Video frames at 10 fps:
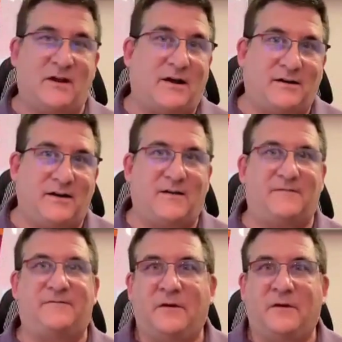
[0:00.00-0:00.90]
not
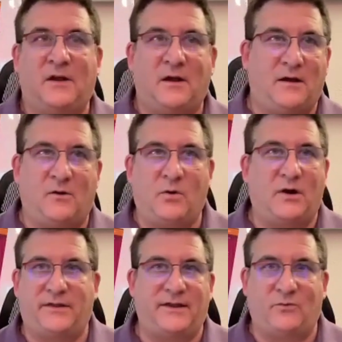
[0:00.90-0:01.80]
enough. Oh,
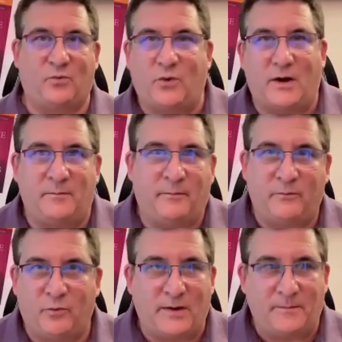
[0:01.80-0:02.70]
well, then
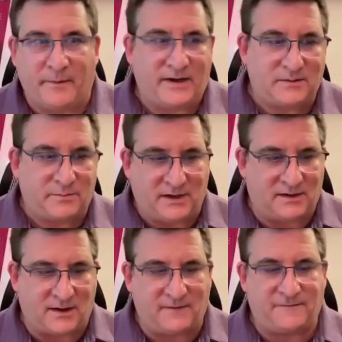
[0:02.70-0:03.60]
what makes me
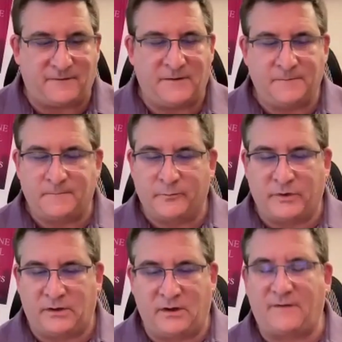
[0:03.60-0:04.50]
enough?
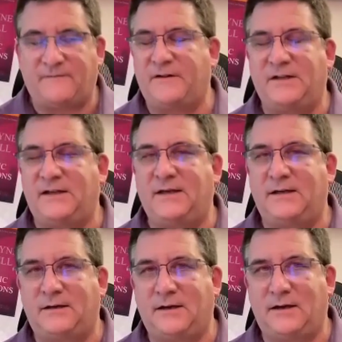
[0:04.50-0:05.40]
You're not filling
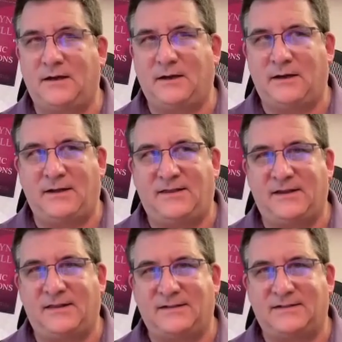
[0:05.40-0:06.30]
in
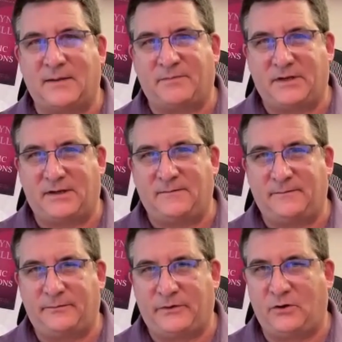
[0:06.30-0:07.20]
anything that's empty.
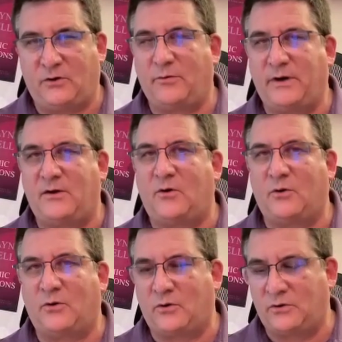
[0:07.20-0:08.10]
You're already
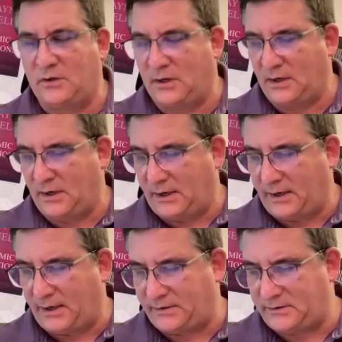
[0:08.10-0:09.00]
whole.
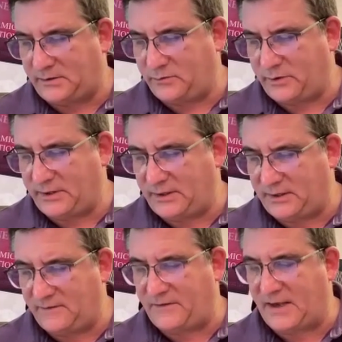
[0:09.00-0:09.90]
And mm-hmm. to really
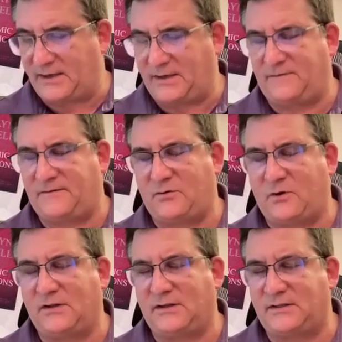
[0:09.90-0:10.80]
give that gift to
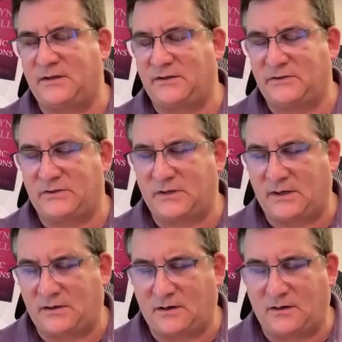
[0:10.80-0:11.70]
our listeners
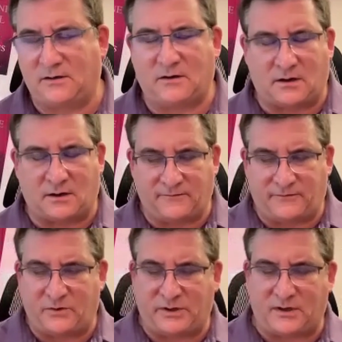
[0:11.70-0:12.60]
and our
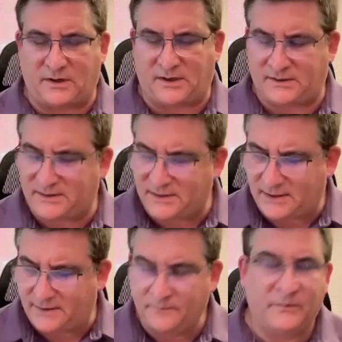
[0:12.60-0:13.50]
viewing audience,
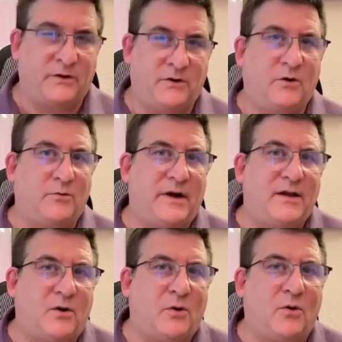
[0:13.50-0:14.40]
that you're already
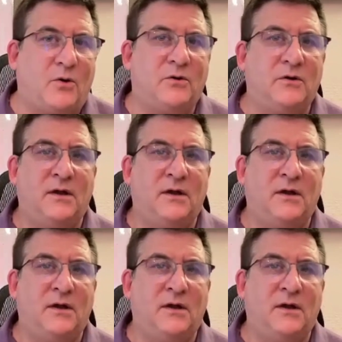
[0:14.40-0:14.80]
whole.